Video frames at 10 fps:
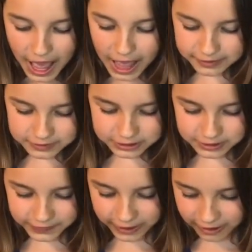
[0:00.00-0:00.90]
After
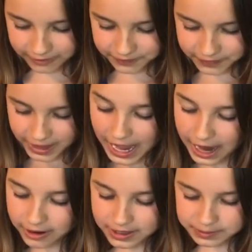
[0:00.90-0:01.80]
the fall.
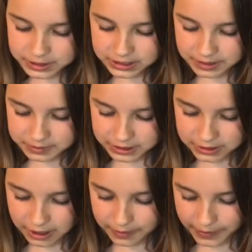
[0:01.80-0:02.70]
How Humpty Dumpty
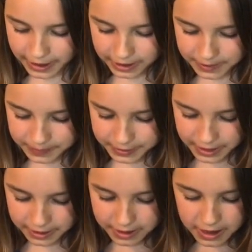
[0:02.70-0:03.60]
Got Back Up
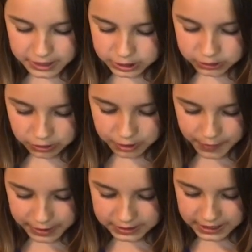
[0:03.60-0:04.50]
Again, a story
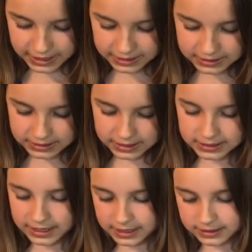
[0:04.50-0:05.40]
by Dan
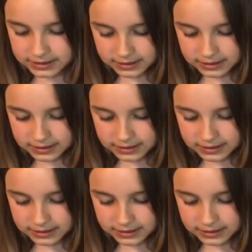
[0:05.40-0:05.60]
Santat.